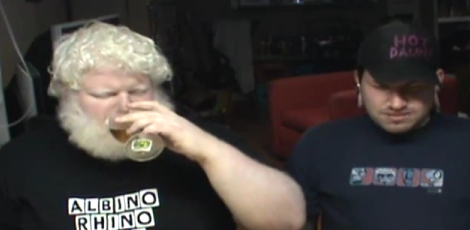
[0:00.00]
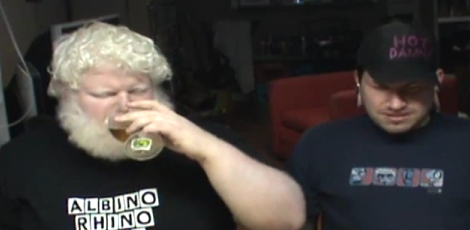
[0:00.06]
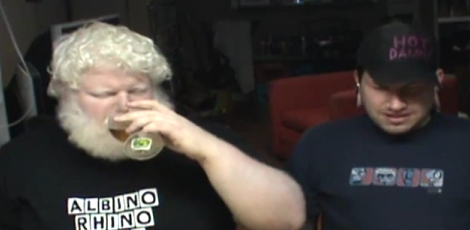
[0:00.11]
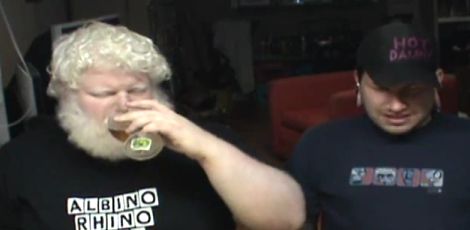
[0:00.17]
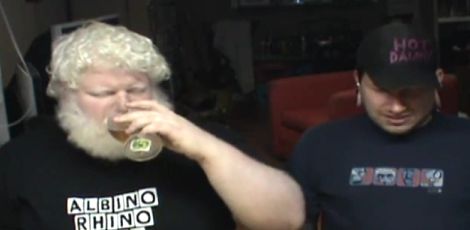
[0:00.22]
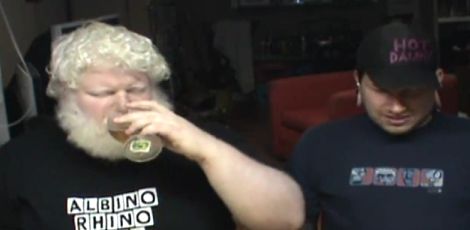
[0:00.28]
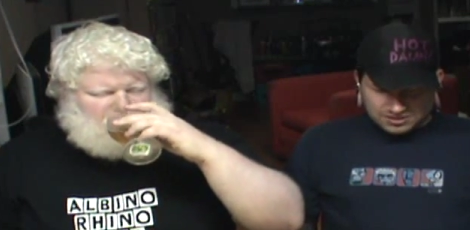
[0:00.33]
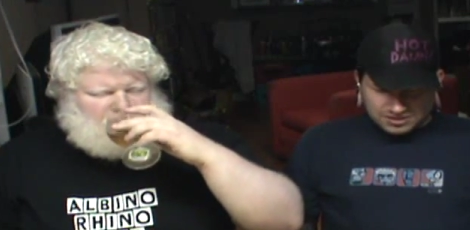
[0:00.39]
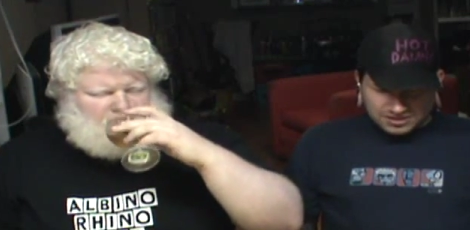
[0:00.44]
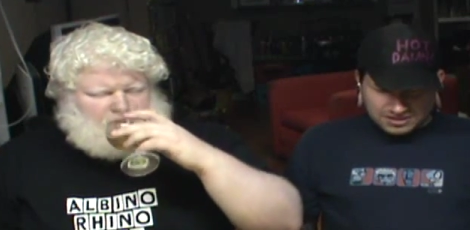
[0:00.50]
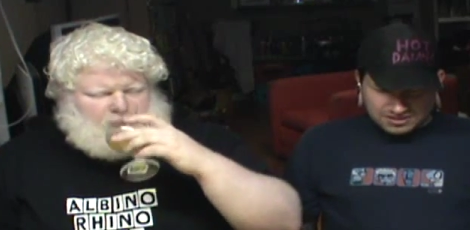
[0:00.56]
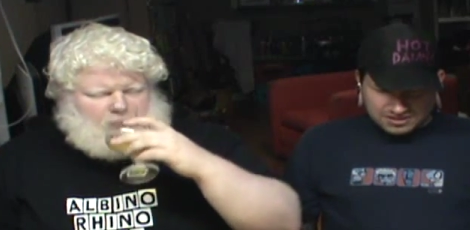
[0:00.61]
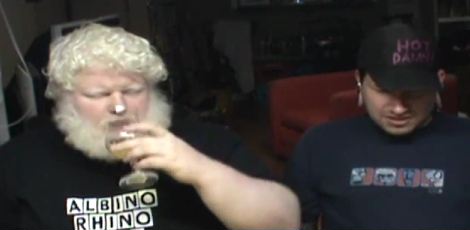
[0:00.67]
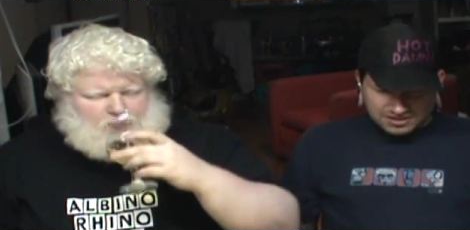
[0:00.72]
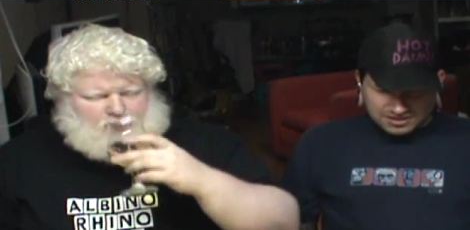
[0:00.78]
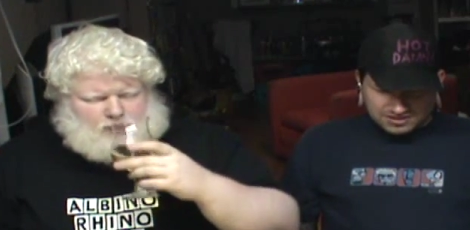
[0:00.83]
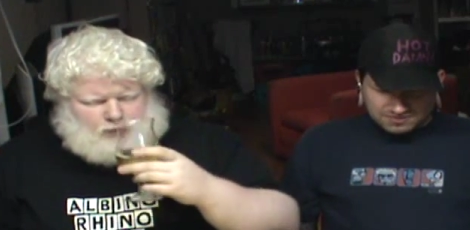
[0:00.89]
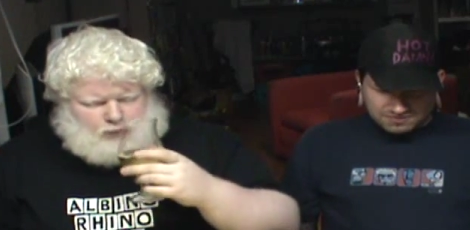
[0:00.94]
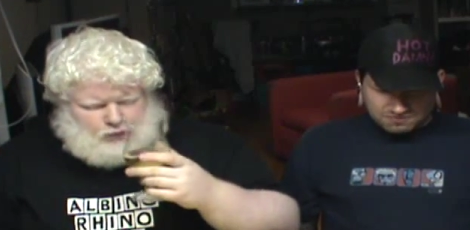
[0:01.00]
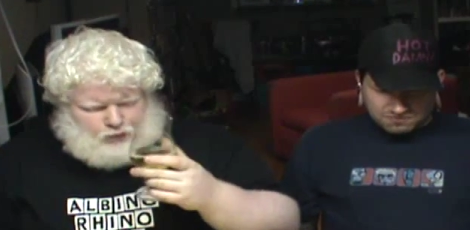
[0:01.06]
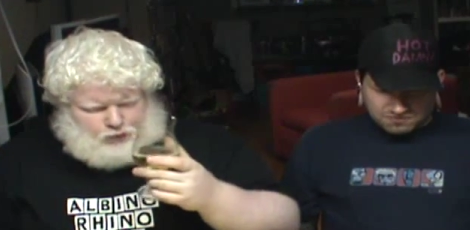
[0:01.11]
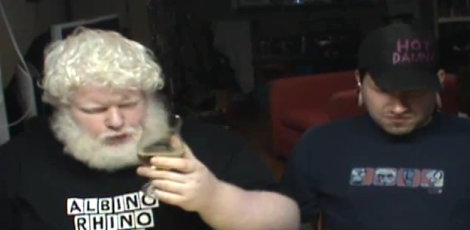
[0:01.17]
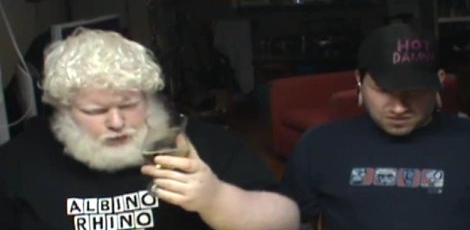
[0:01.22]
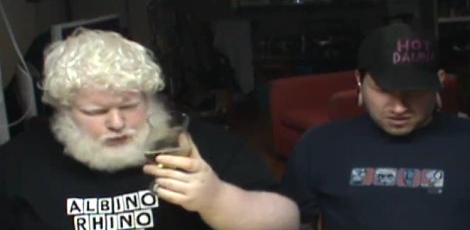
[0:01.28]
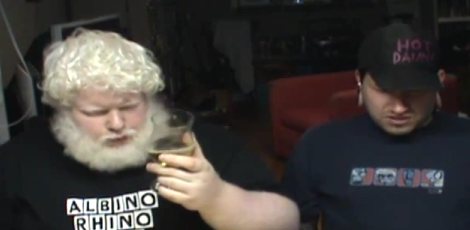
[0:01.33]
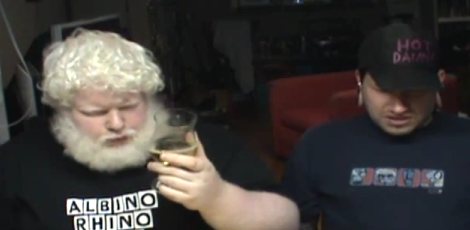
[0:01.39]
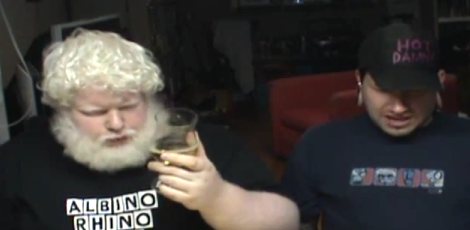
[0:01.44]
Speaker 1: Like literally the
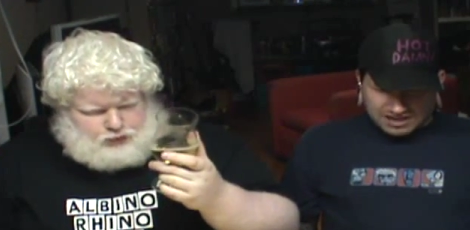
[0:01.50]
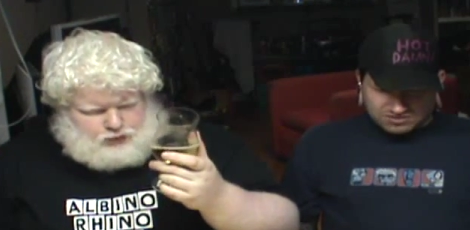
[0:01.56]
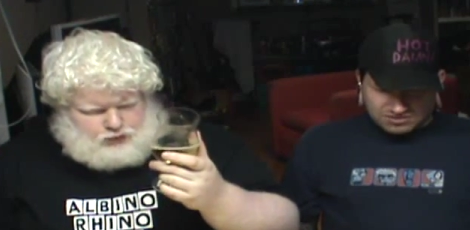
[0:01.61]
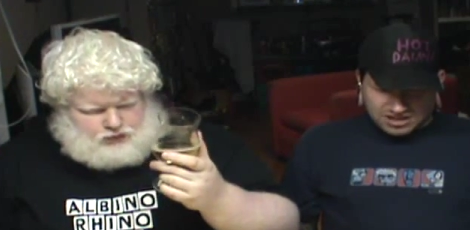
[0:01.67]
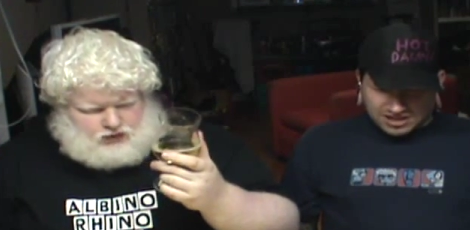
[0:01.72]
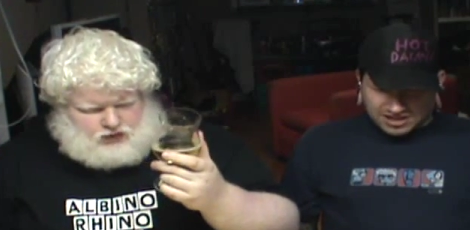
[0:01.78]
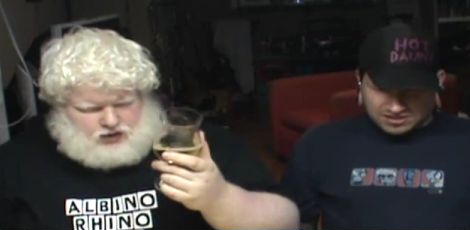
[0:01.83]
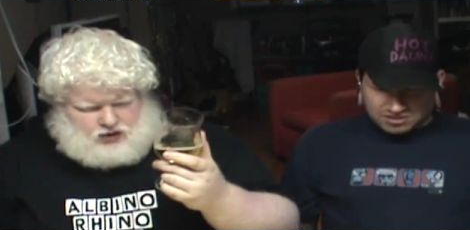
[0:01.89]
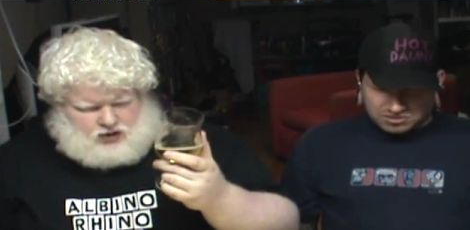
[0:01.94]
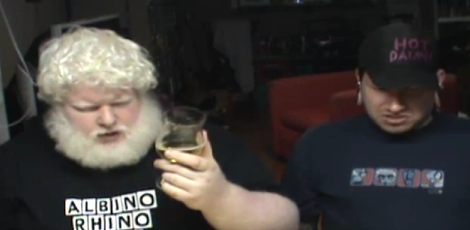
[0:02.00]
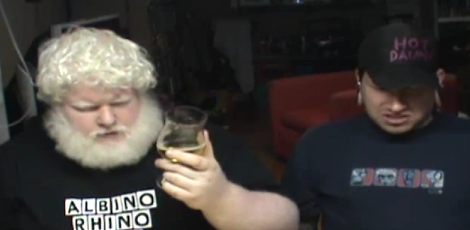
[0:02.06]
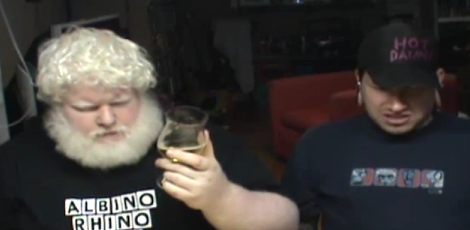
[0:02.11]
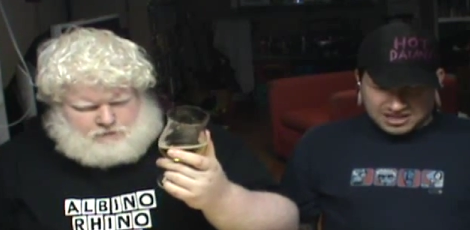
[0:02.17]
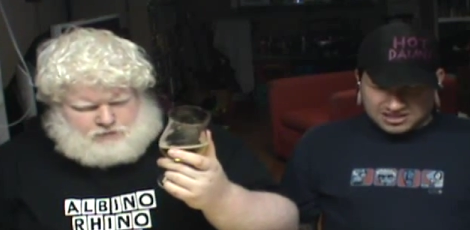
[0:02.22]
first half second there was a